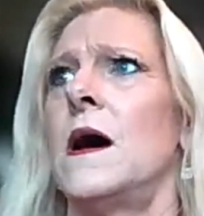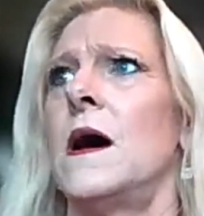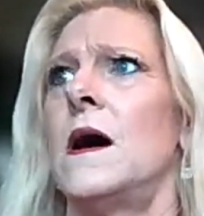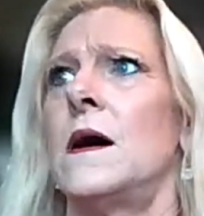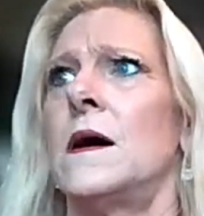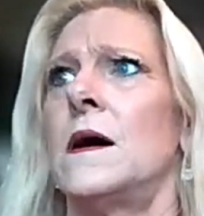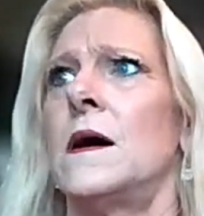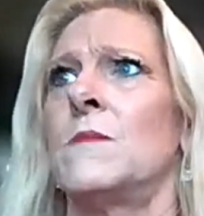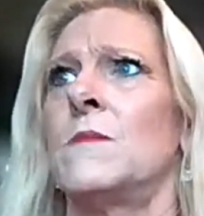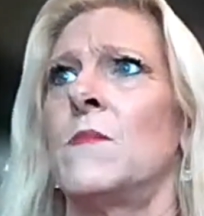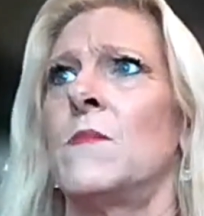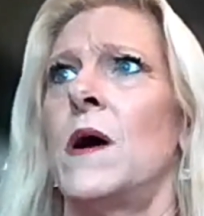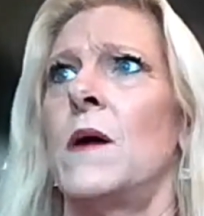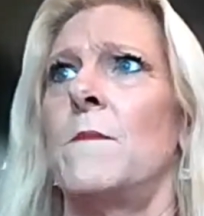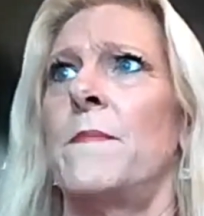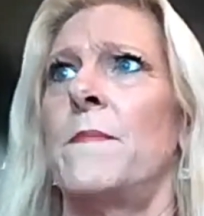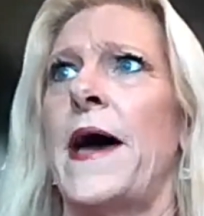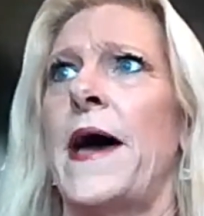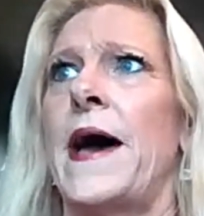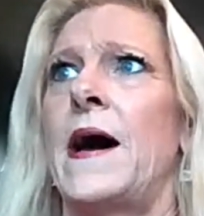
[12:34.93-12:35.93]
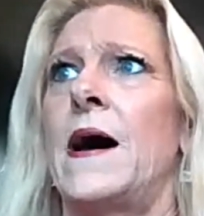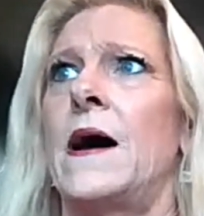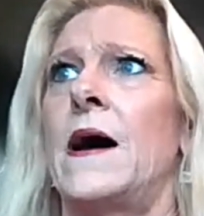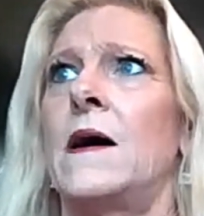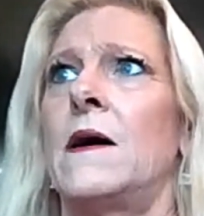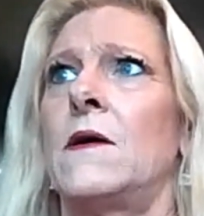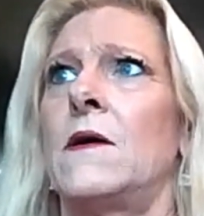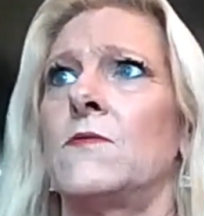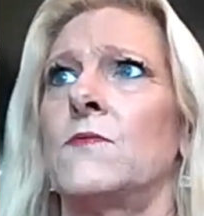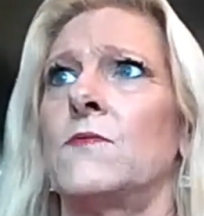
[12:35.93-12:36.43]

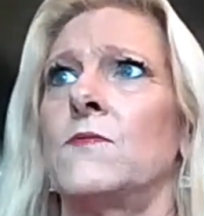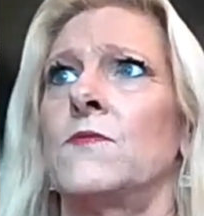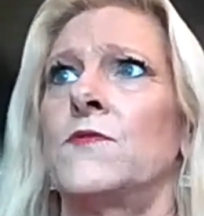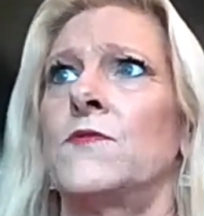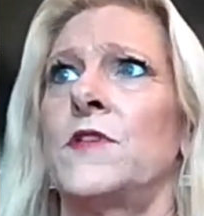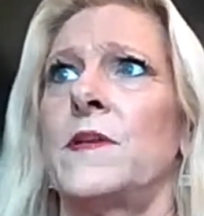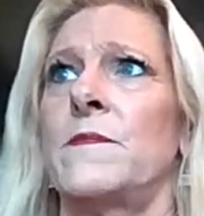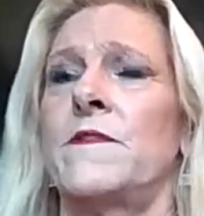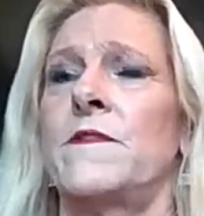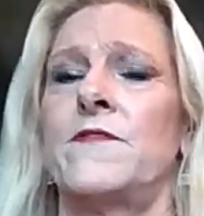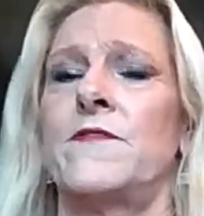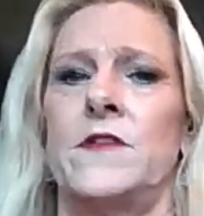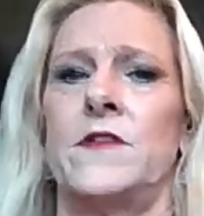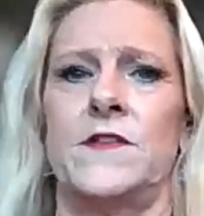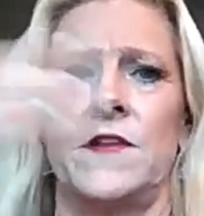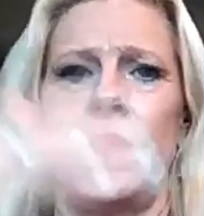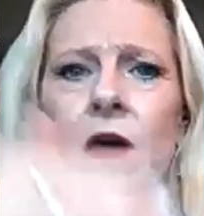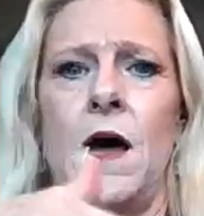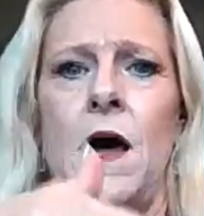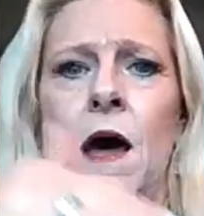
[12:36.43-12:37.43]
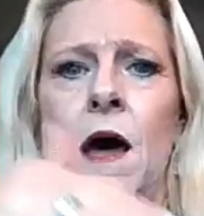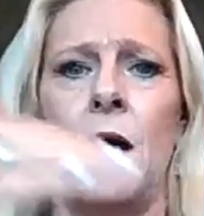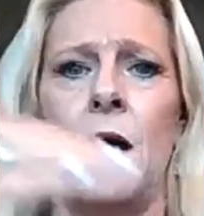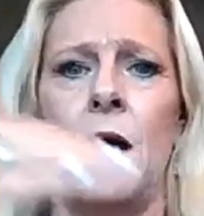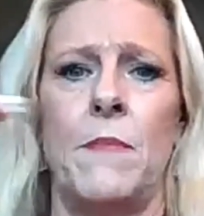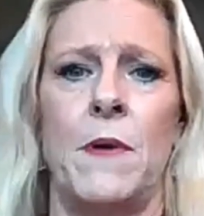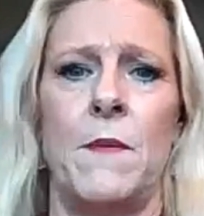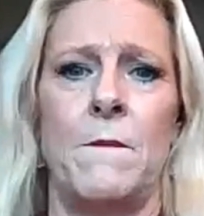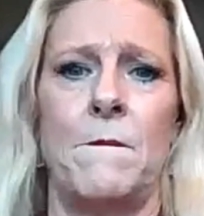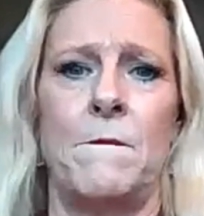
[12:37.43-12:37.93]
about some of the
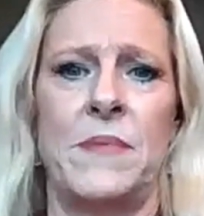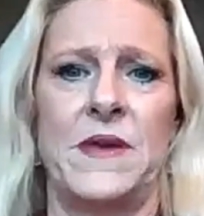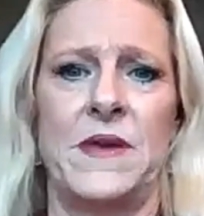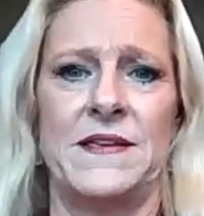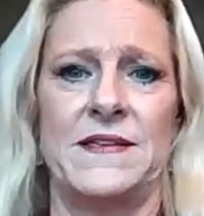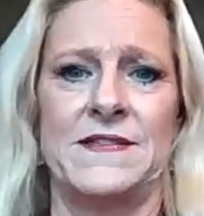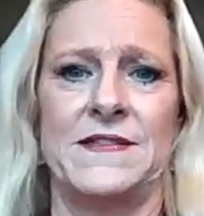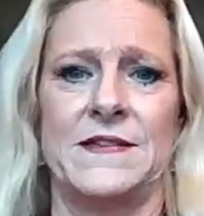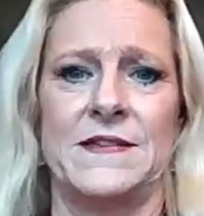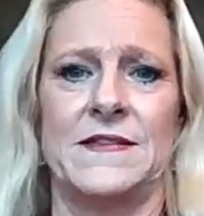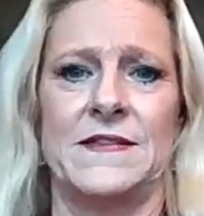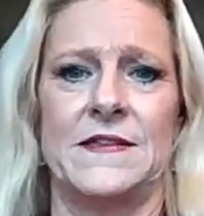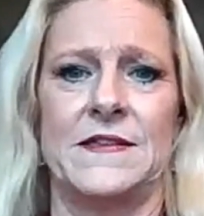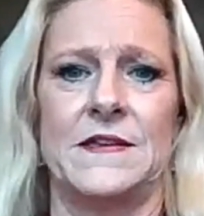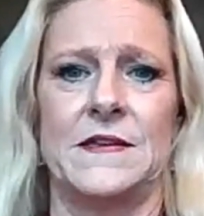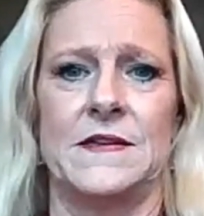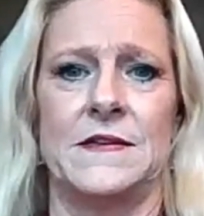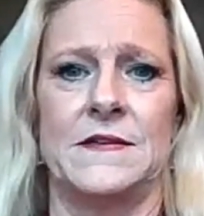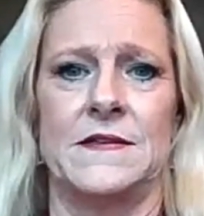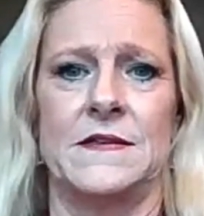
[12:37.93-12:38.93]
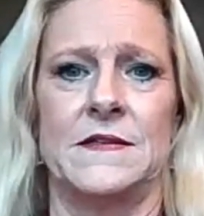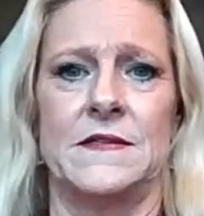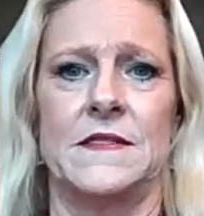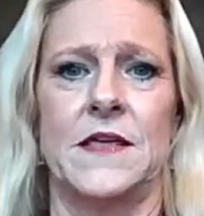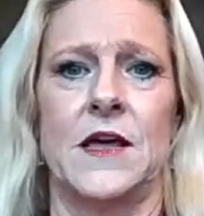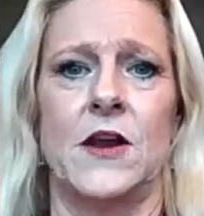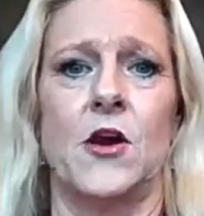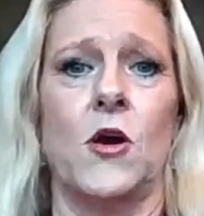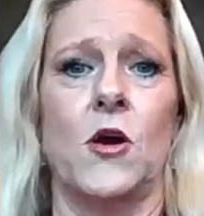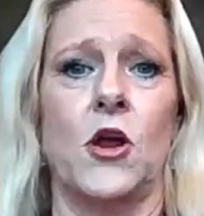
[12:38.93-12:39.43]
top businesses
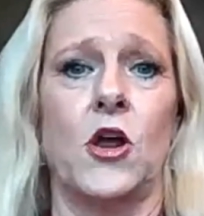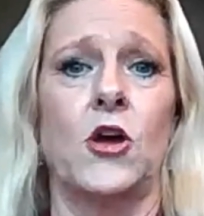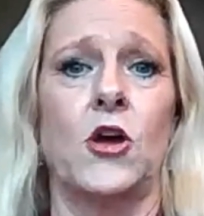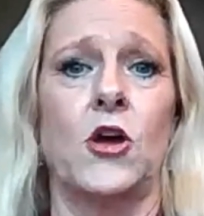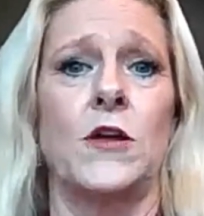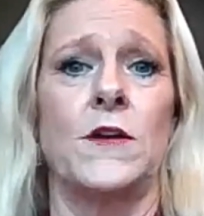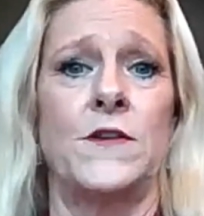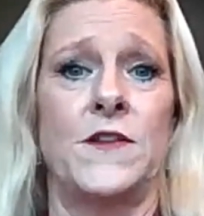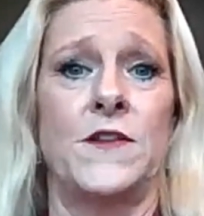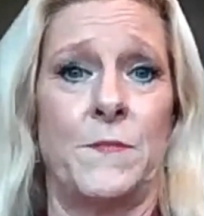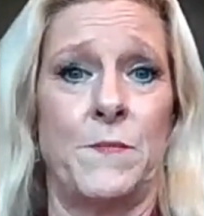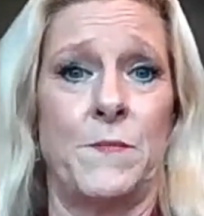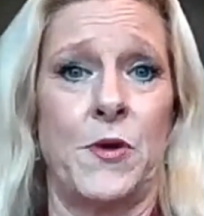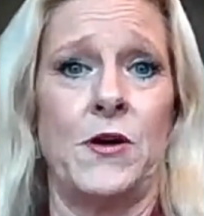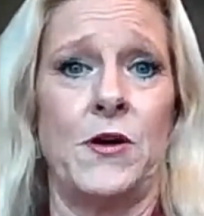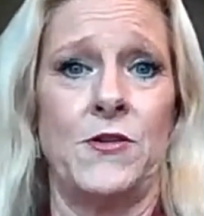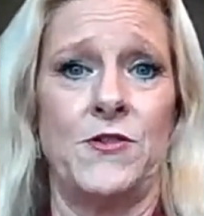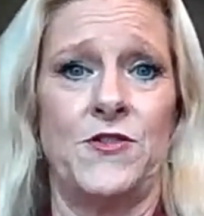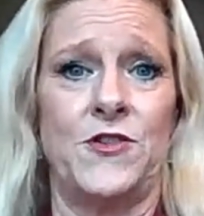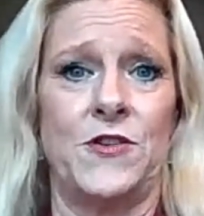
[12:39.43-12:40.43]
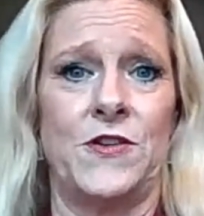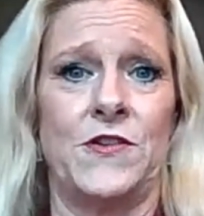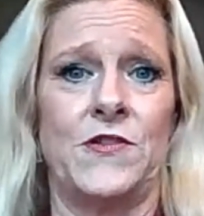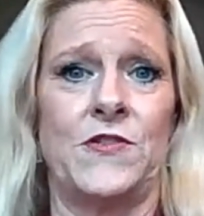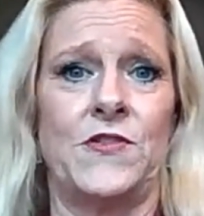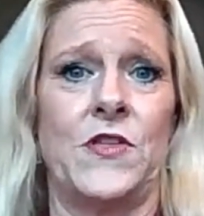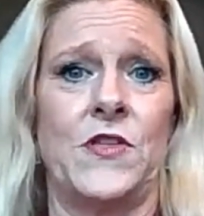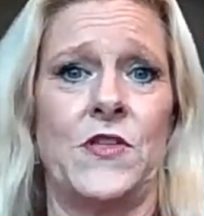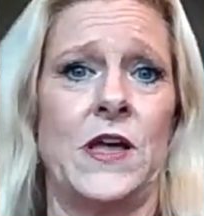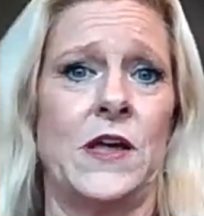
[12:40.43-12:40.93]
that are good to
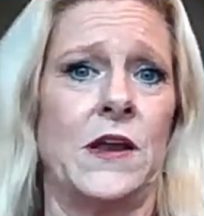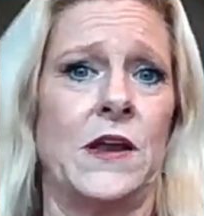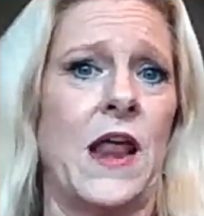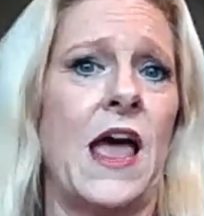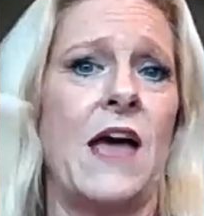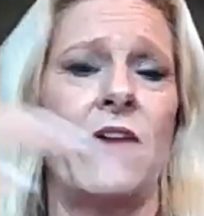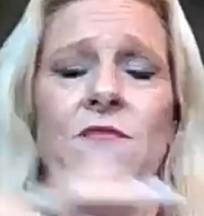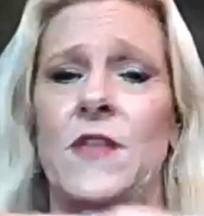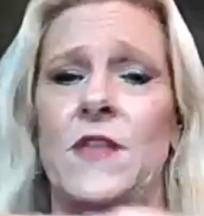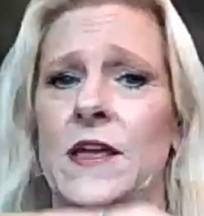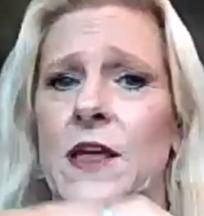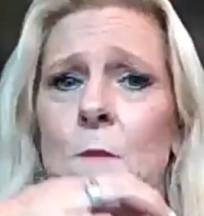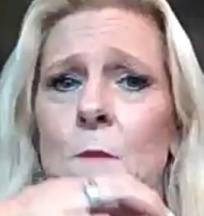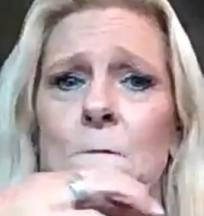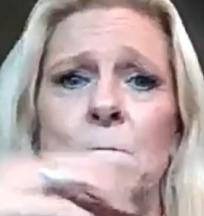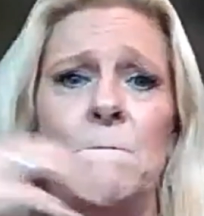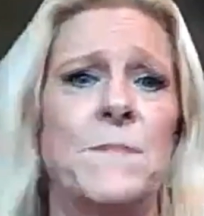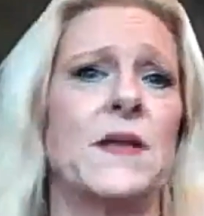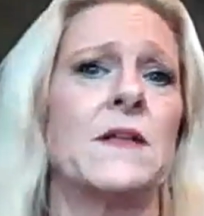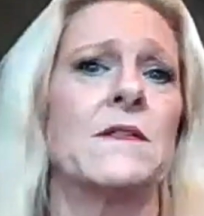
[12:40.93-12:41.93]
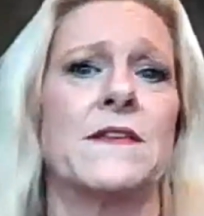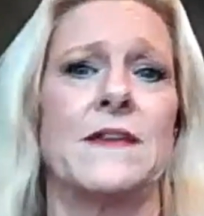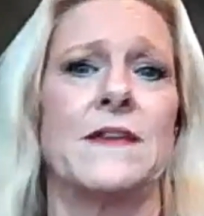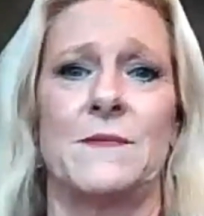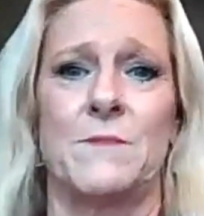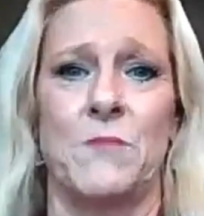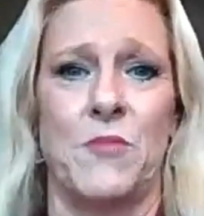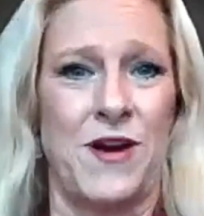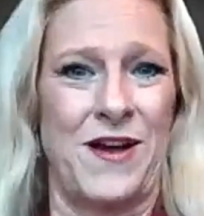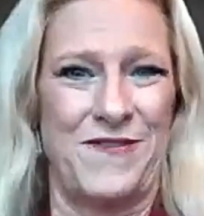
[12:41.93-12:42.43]
purchase that have like a
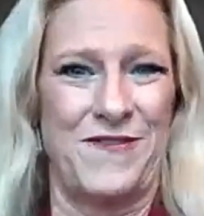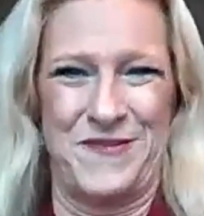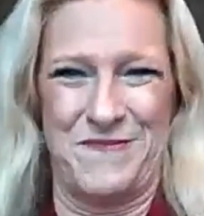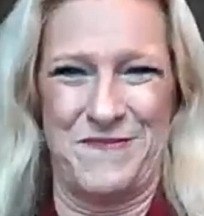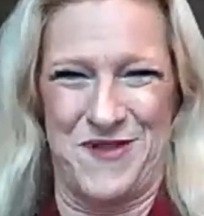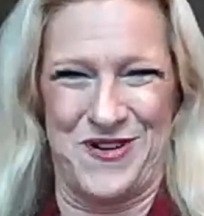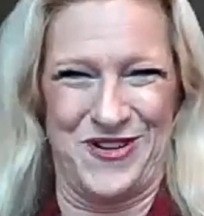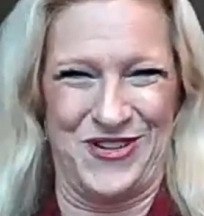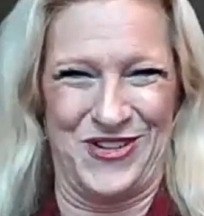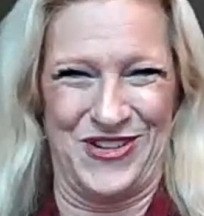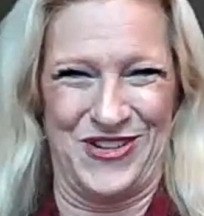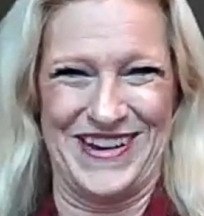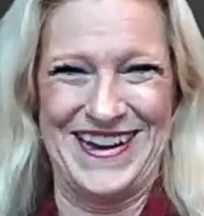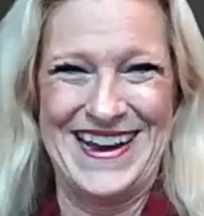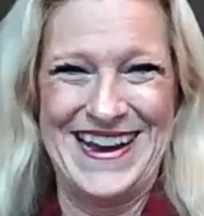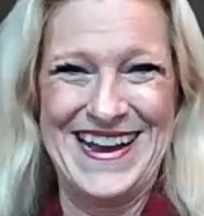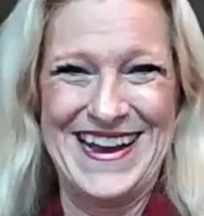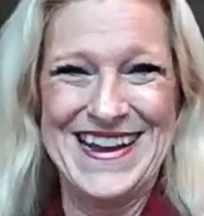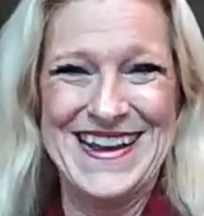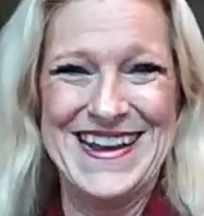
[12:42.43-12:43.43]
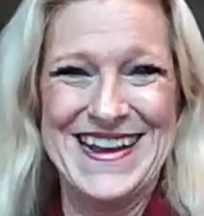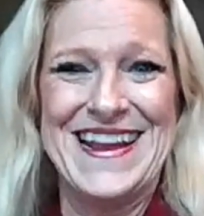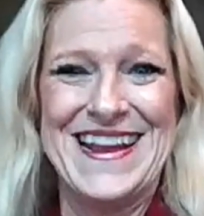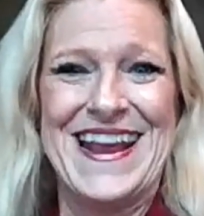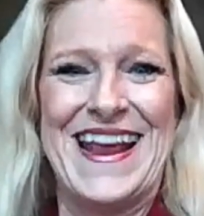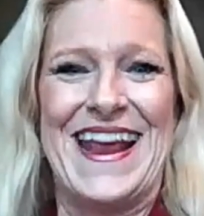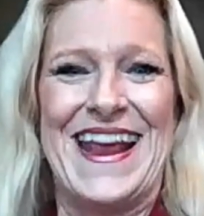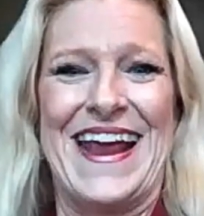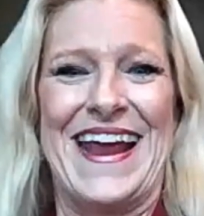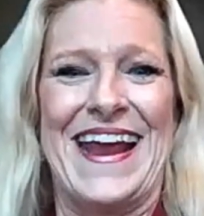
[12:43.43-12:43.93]
built-in profit margin.
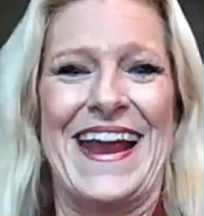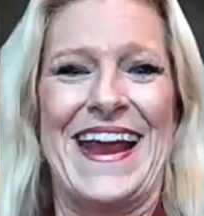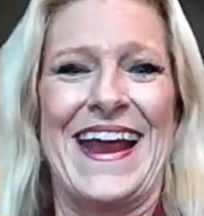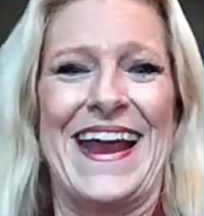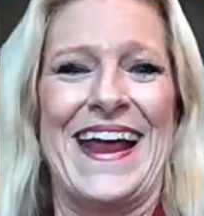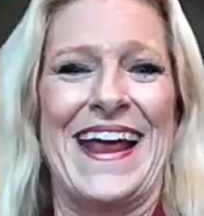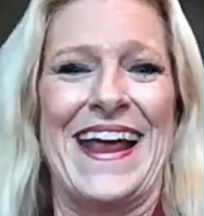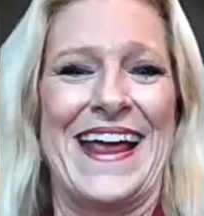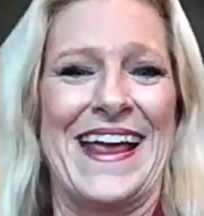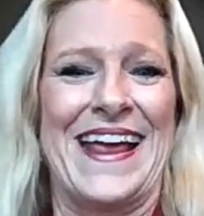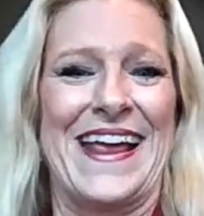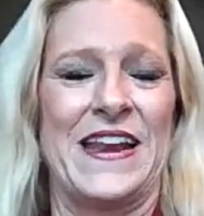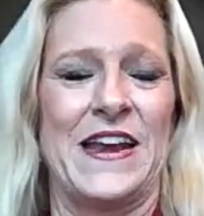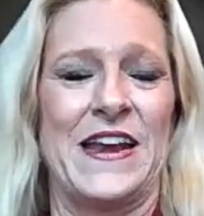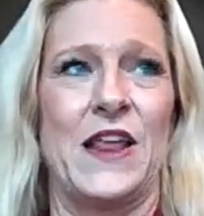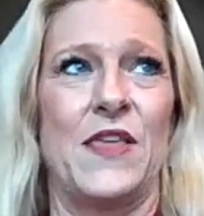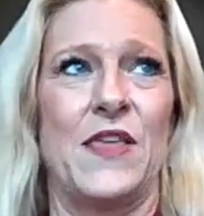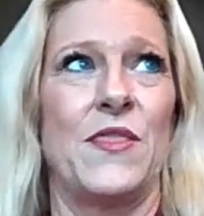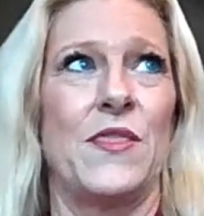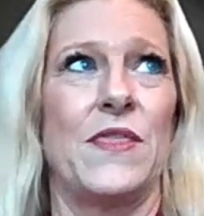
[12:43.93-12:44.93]
And